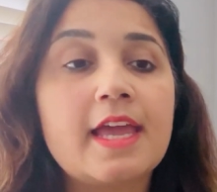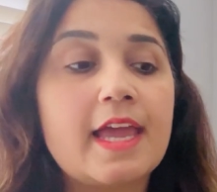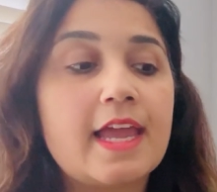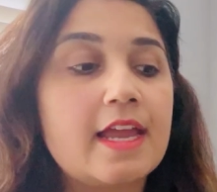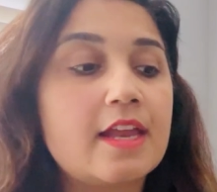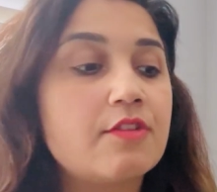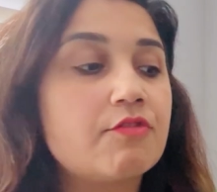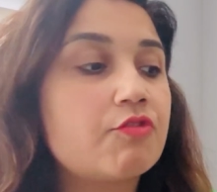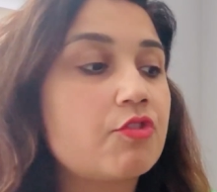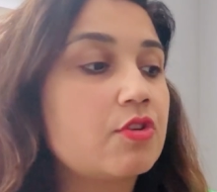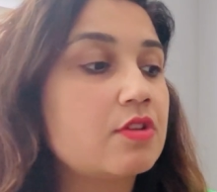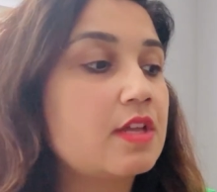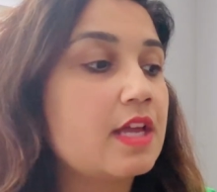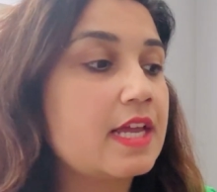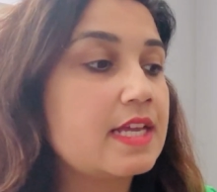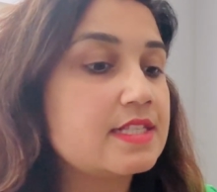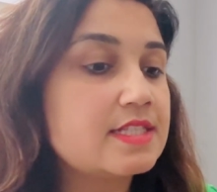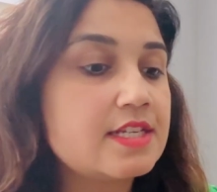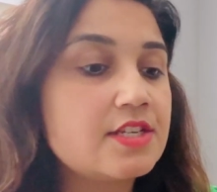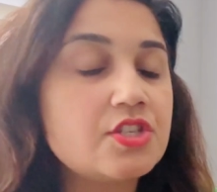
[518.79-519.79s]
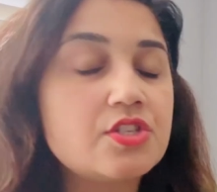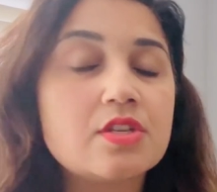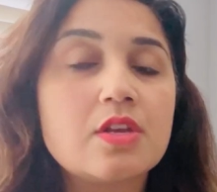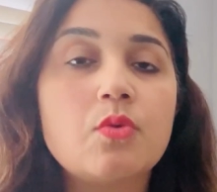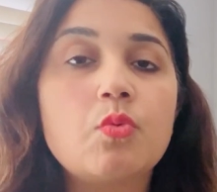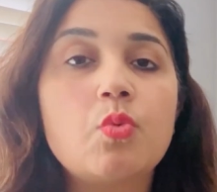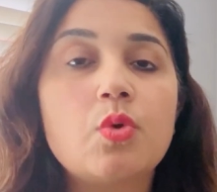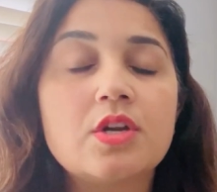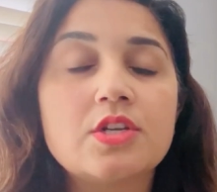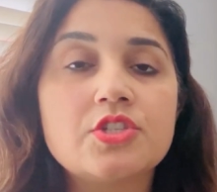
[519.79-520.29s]
and for the
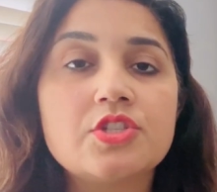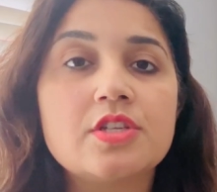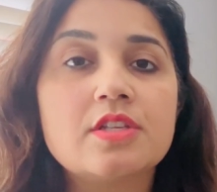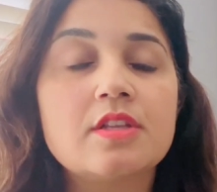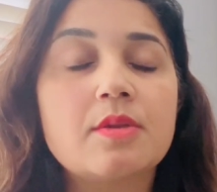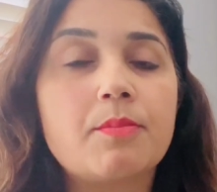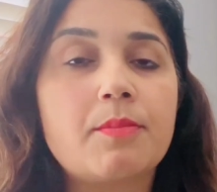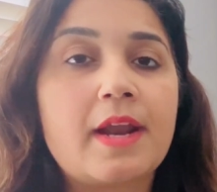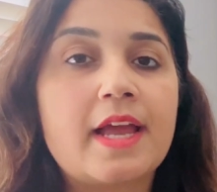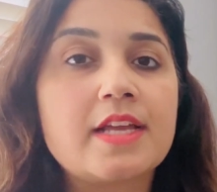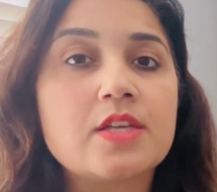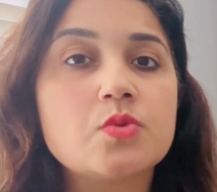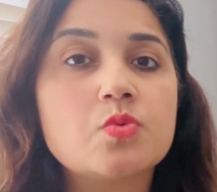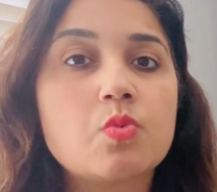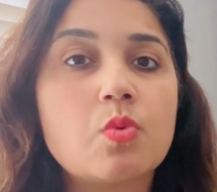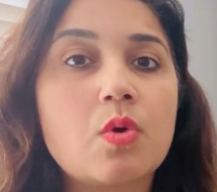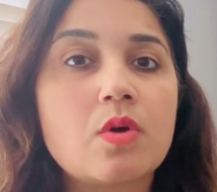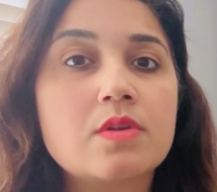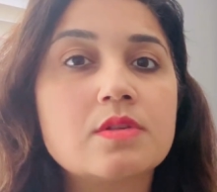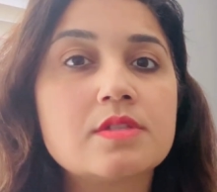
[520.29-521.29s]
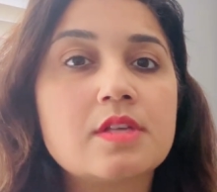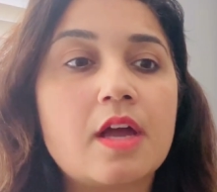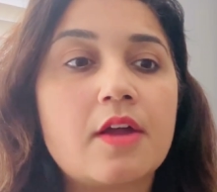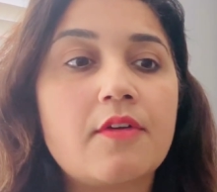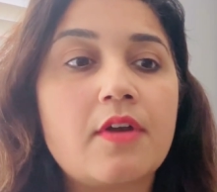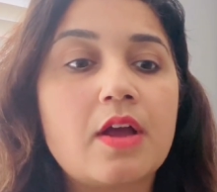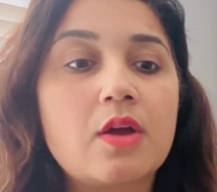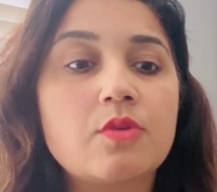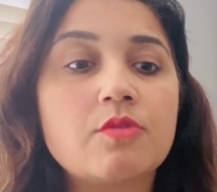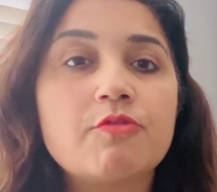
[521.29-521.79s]
Essential version the price was
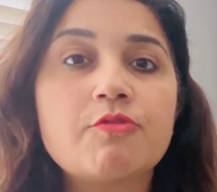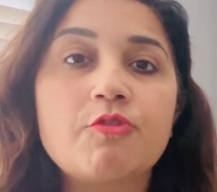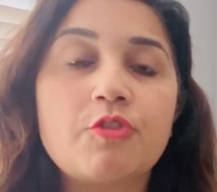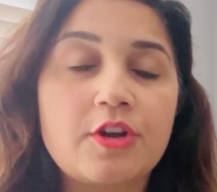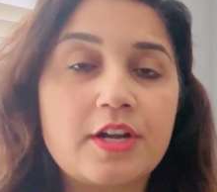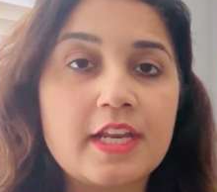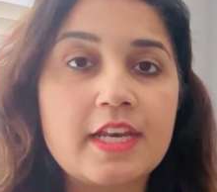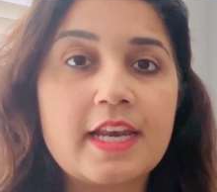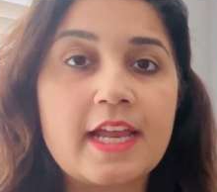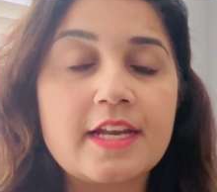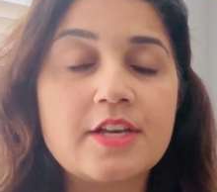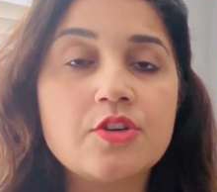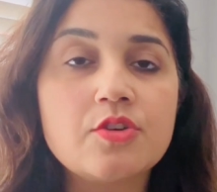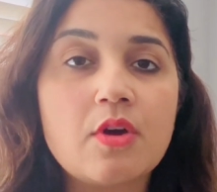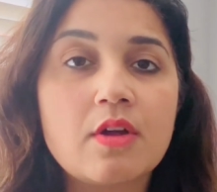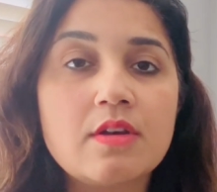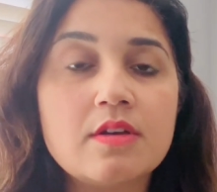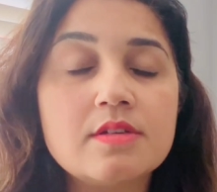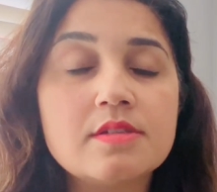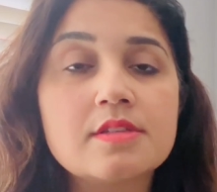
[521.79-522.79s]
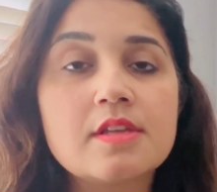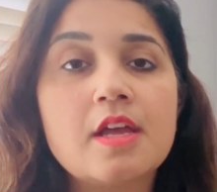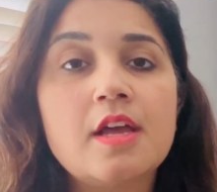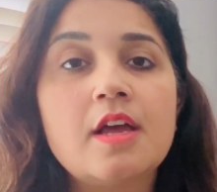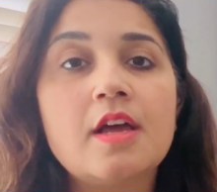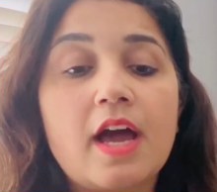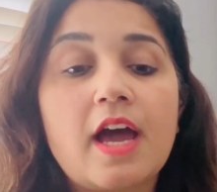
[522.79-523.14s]
around $49.